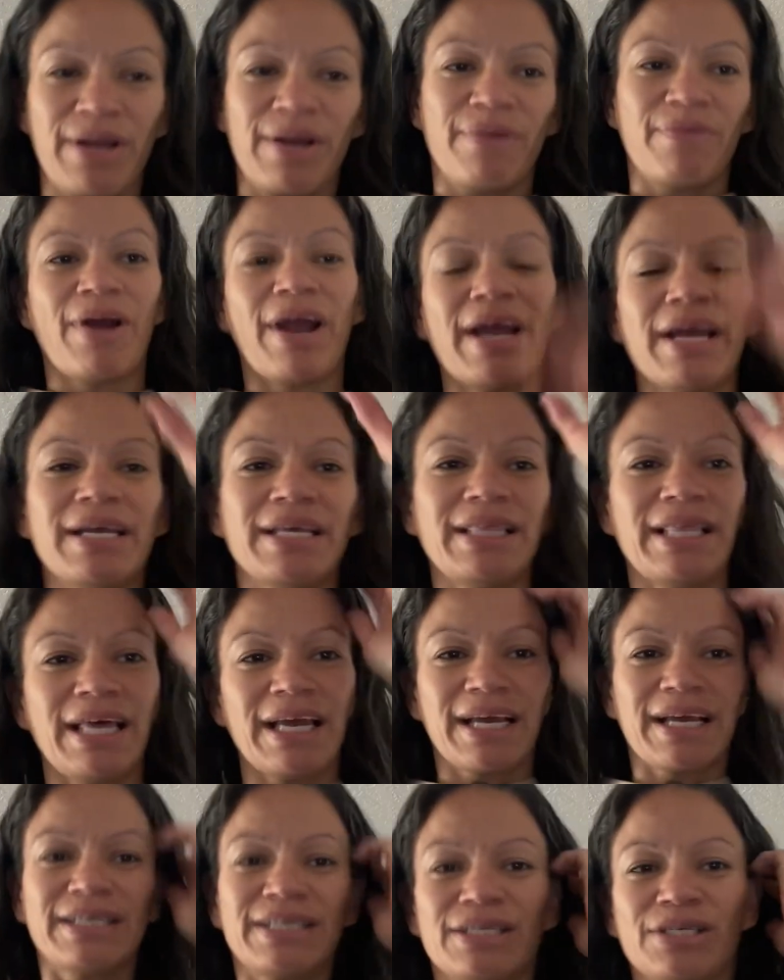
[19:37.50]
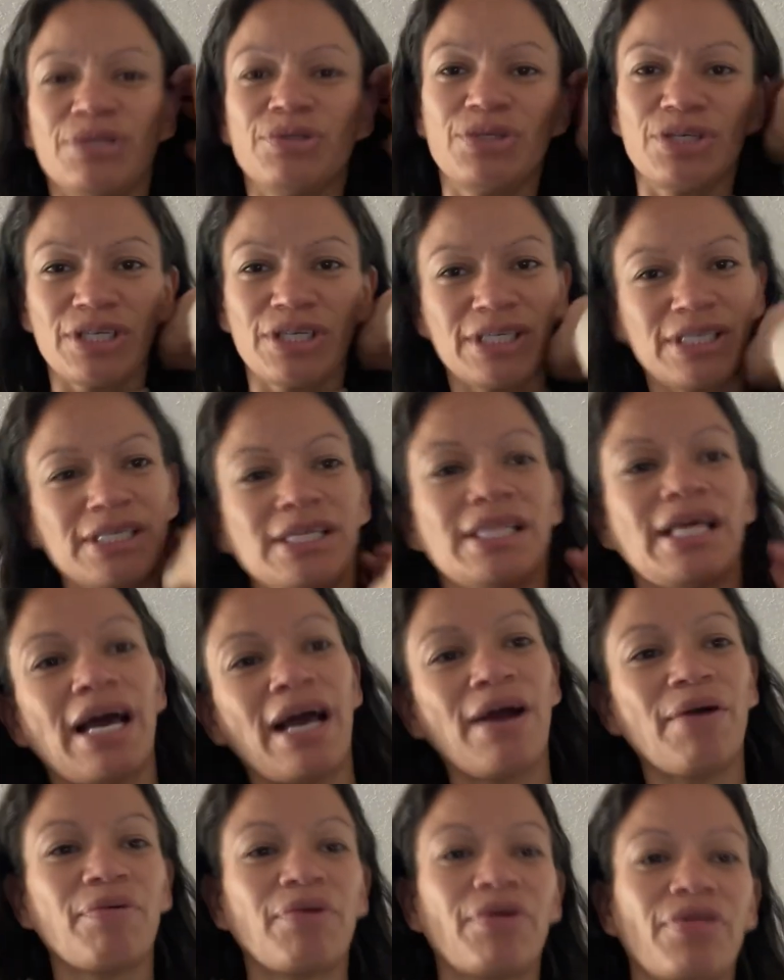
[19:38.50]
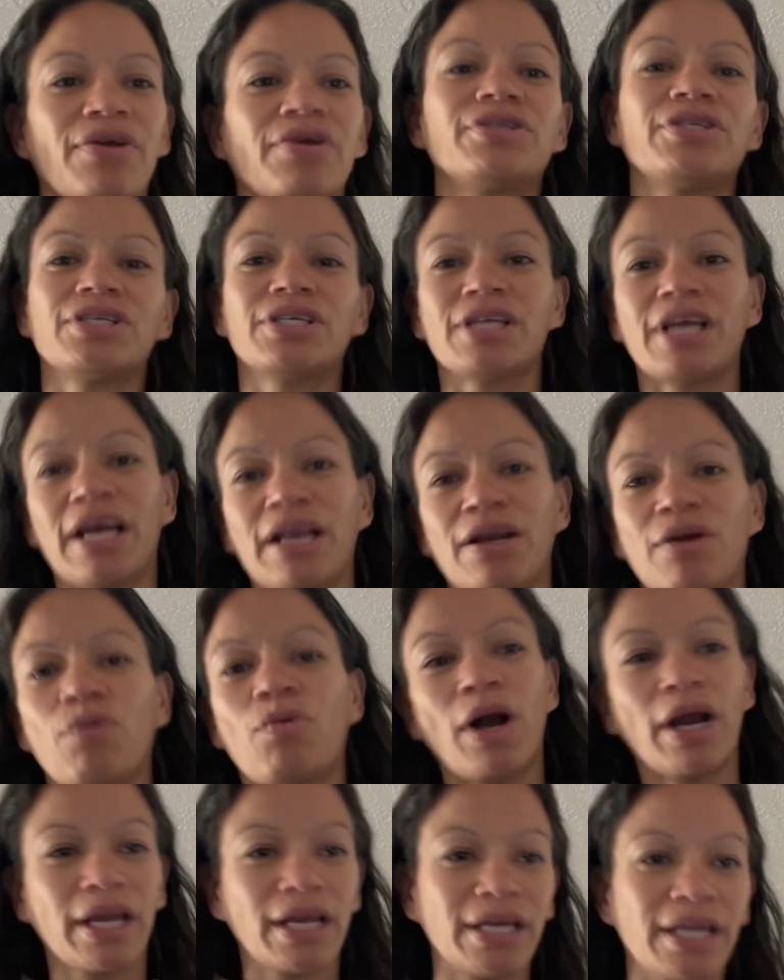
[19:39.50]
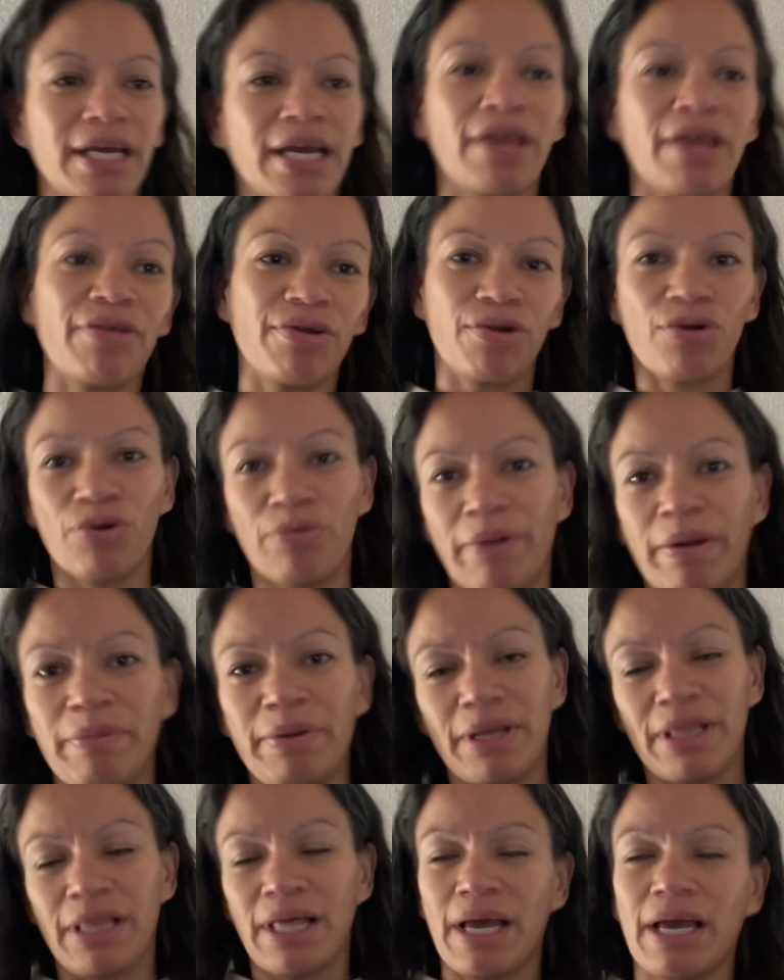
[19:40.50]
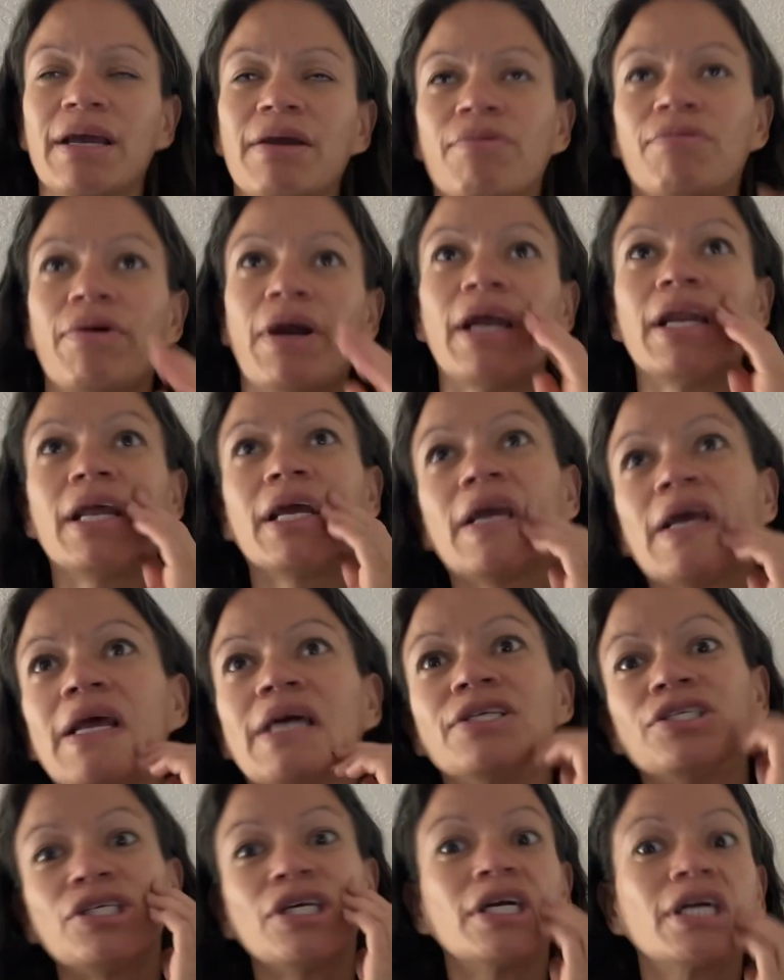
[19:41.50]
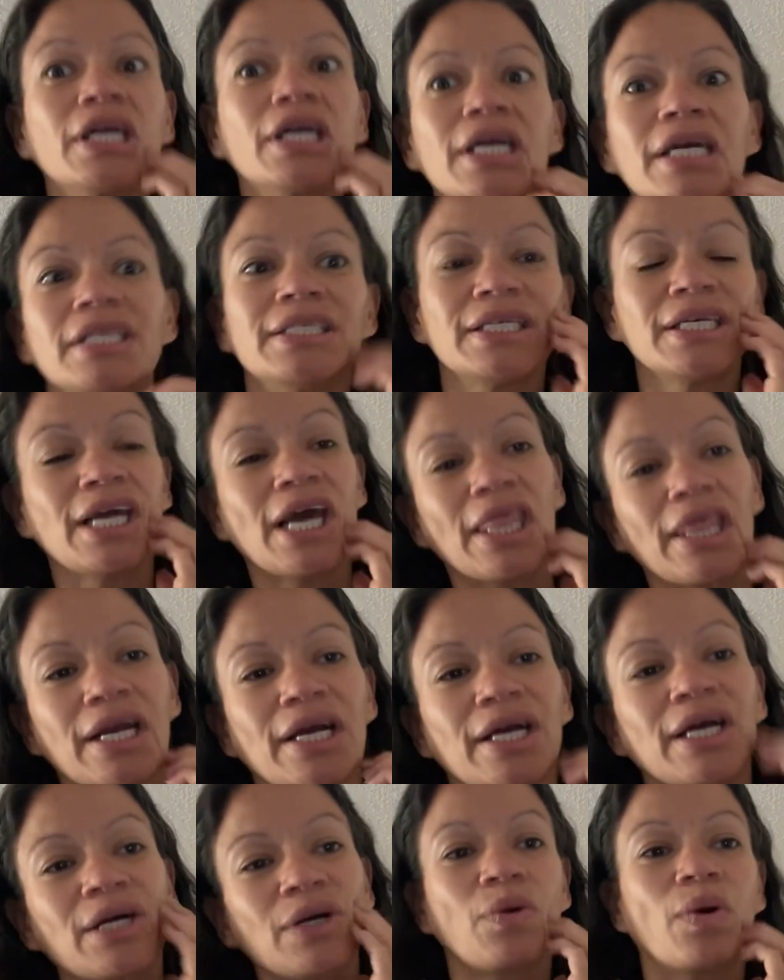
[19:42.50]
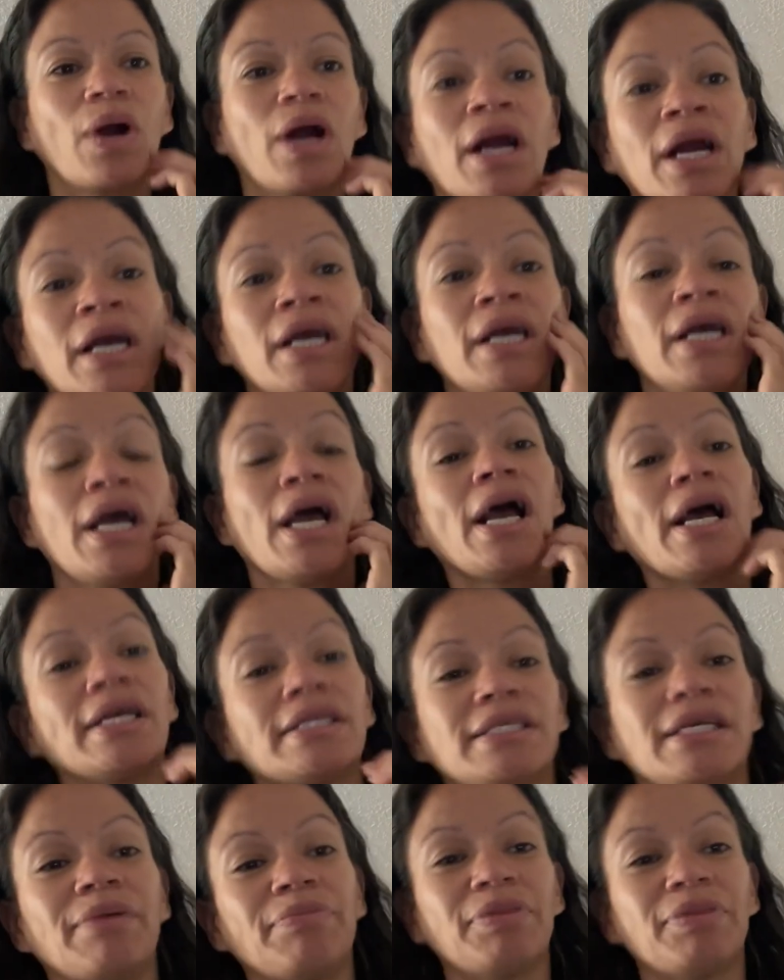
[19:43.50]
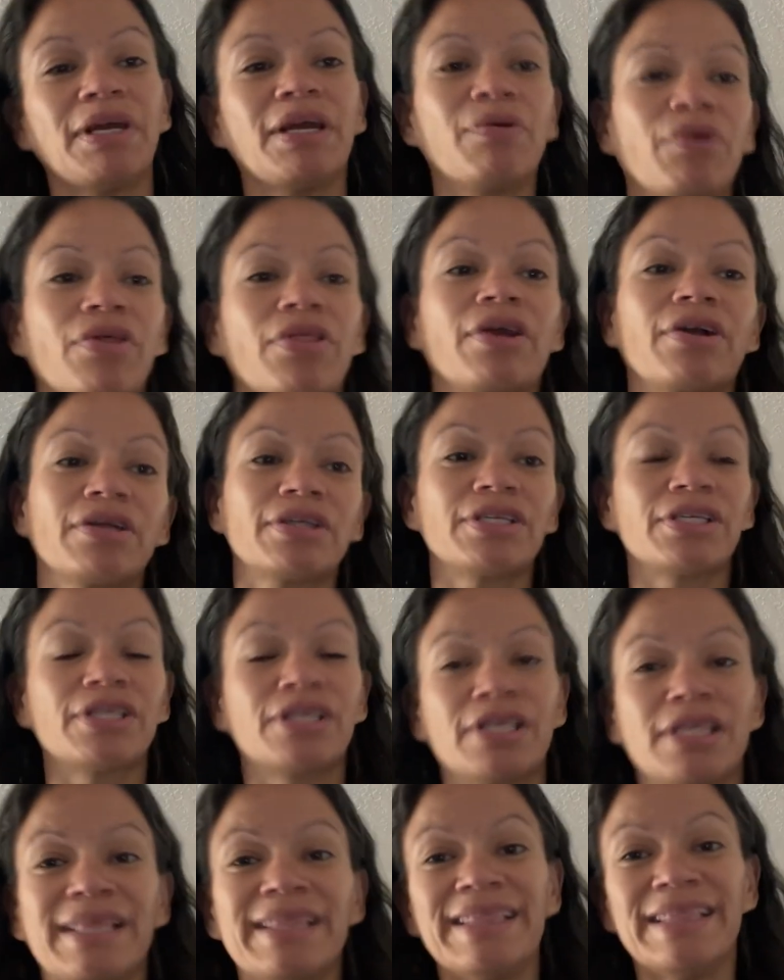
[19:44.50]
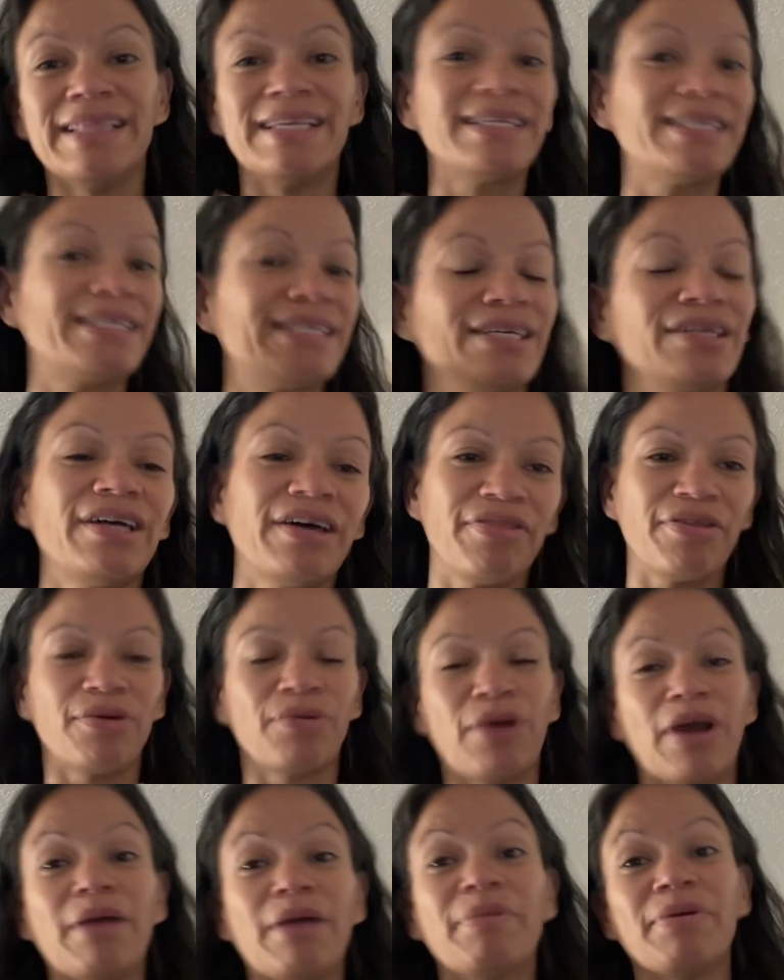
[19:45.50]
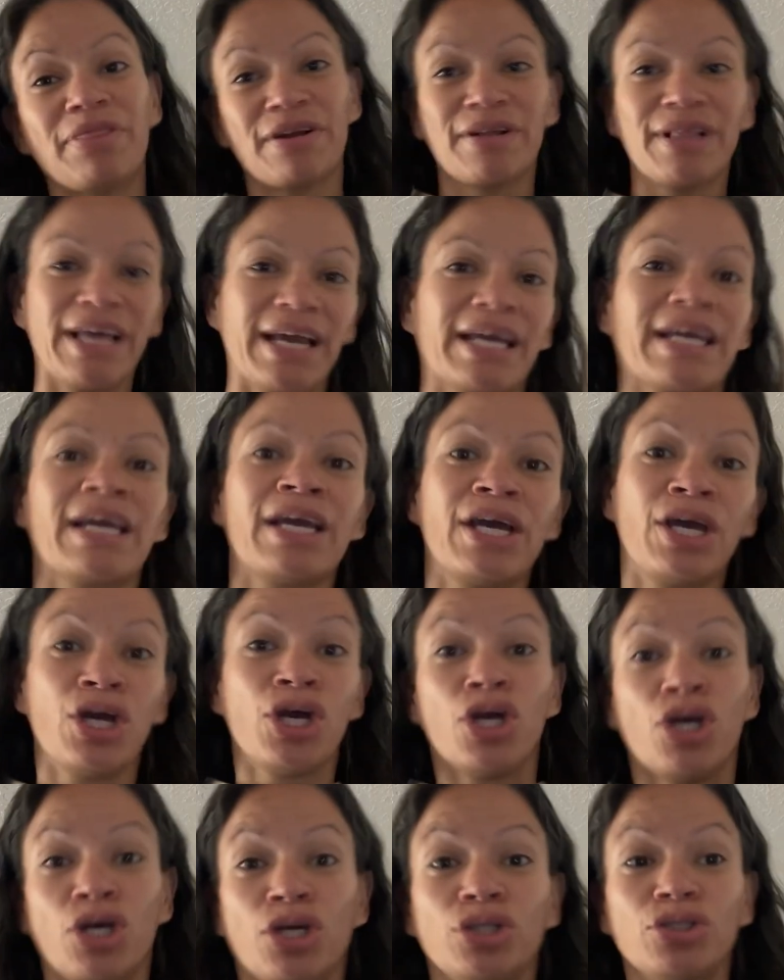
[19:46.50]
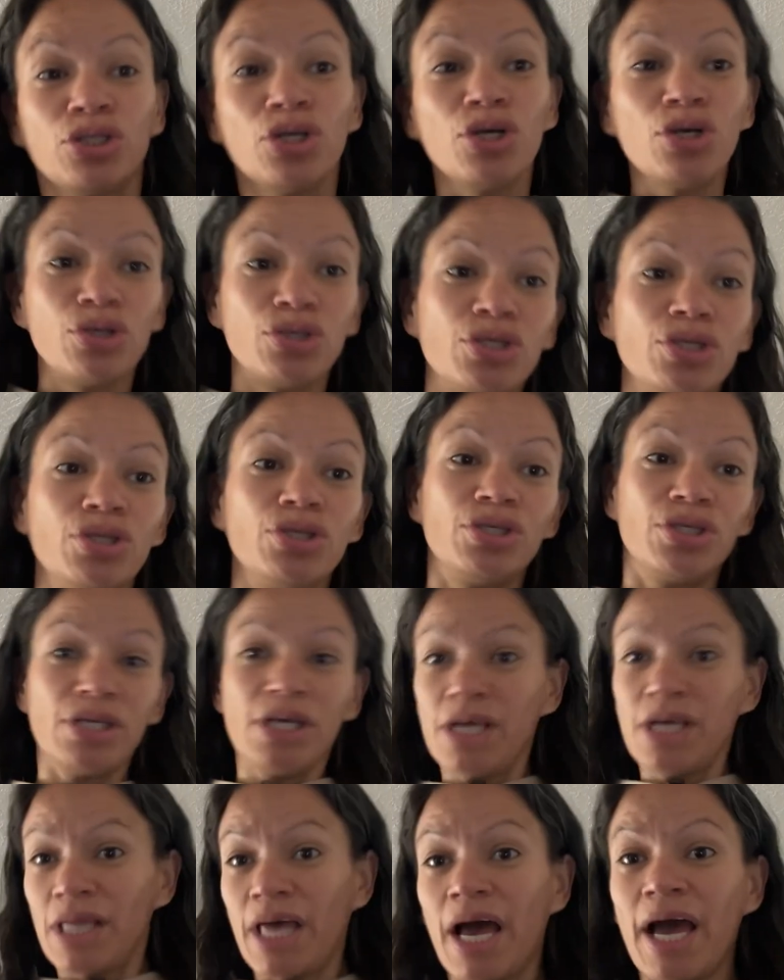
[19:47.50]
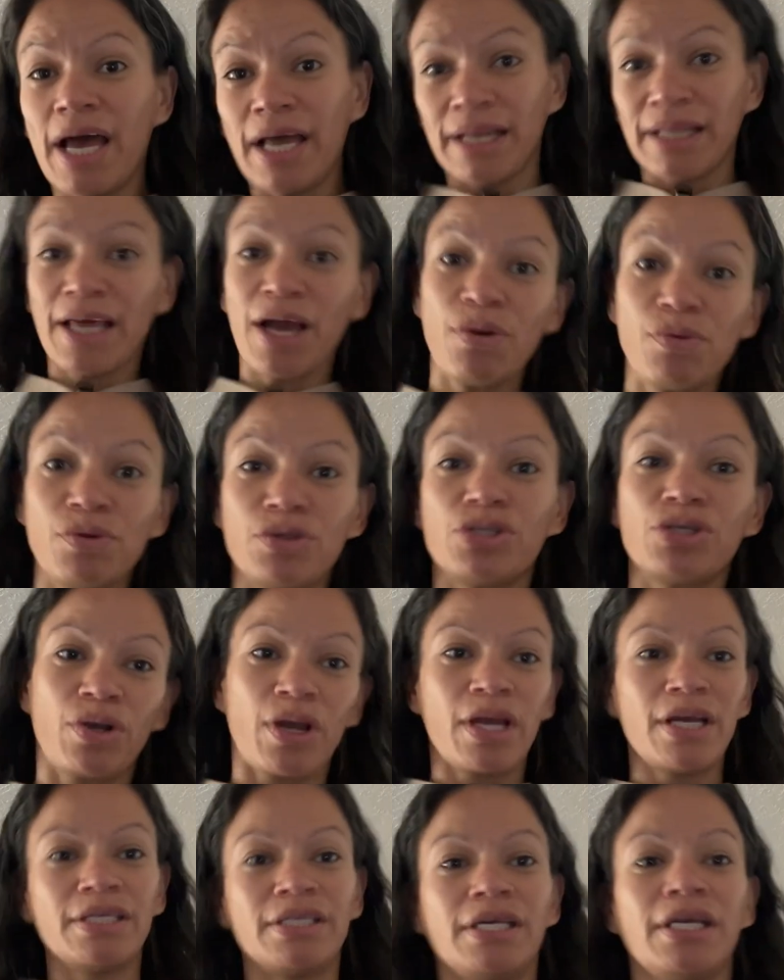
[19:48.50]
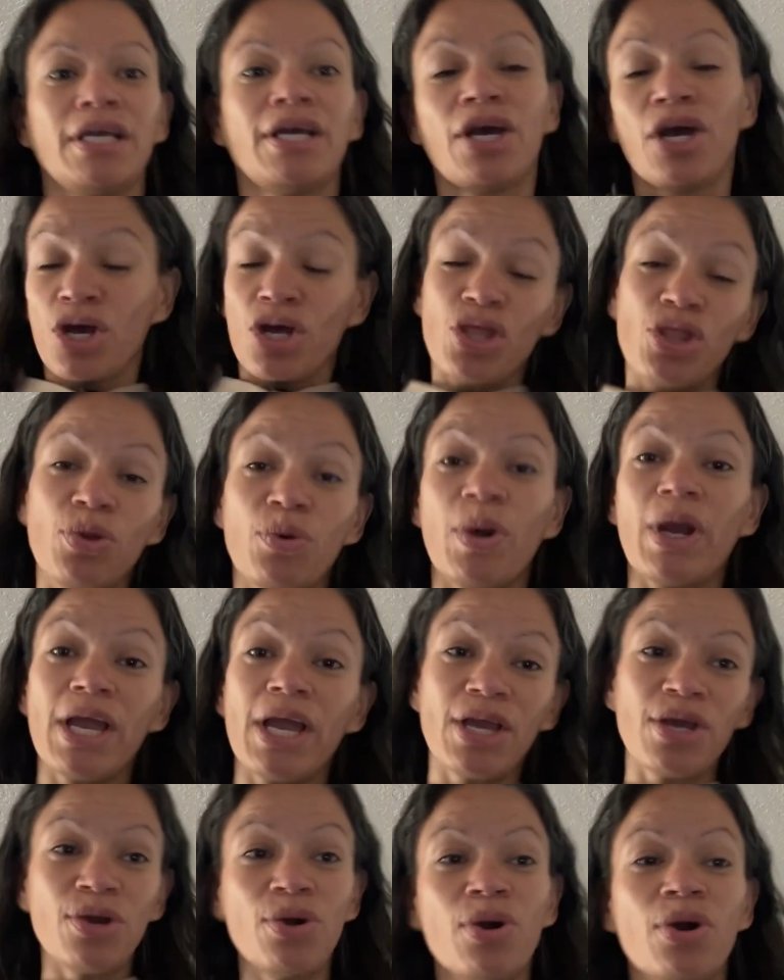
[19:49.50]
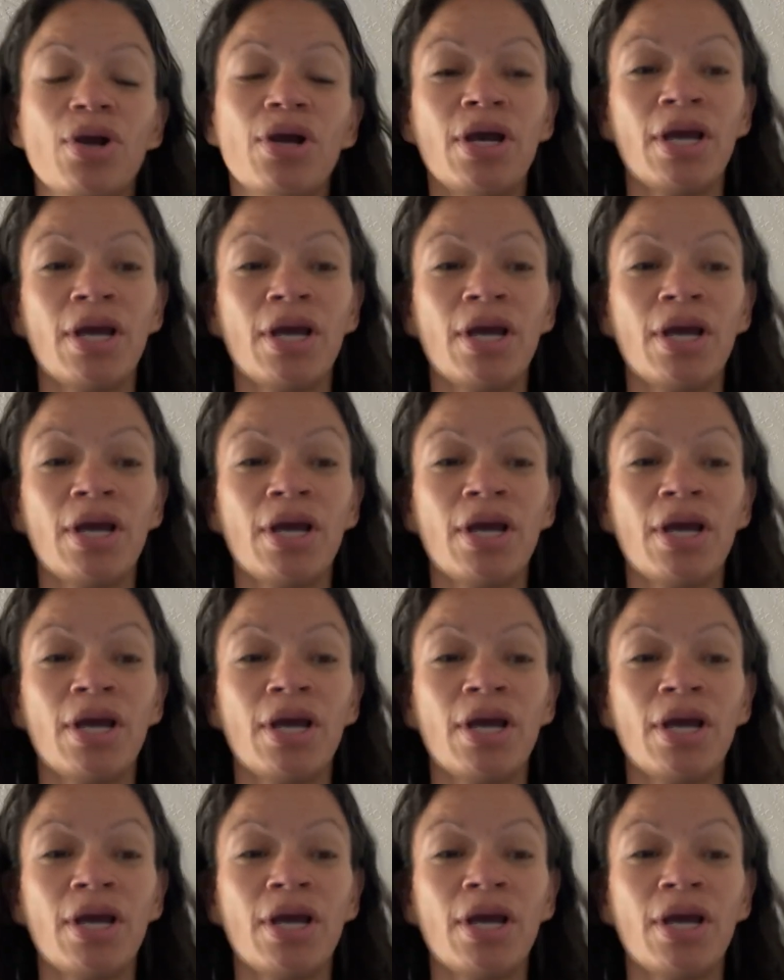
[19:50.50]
right? Like, do you just see that where they're just kind of walking together, or maybe like riding in a chariot together or something where they're still on their way, but they're like, dude, did you see that? That was crazy. The way you